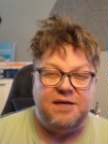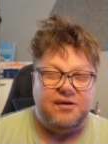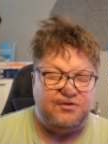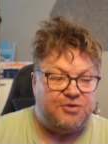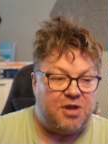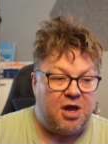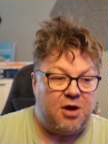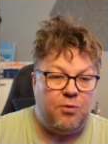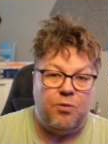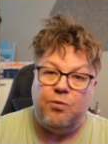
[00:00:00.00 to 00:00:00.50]

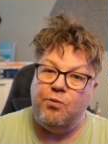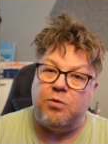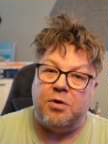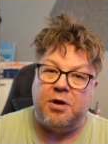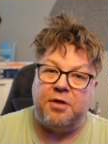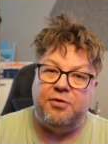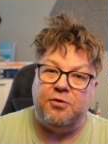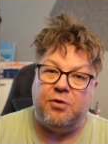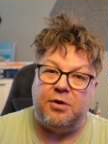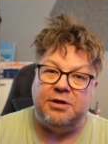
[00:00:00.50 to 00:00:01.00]
So
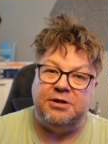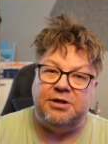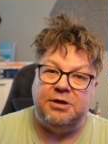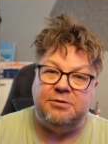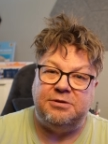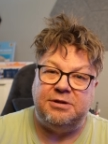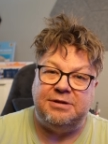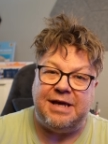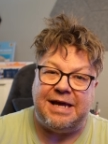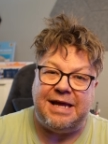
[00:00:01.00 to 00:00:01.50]
what I thought I'd do
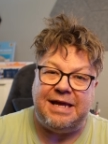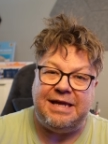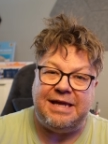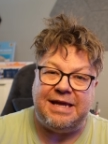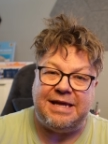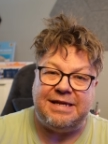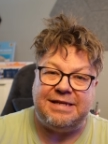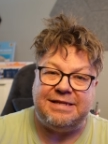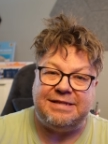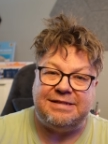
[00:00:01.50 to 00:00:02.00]
today
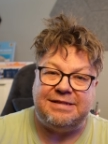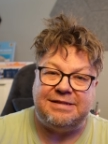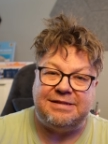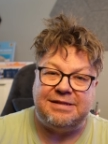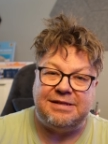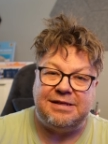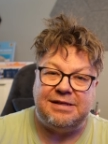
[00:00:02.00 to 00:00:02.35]
is,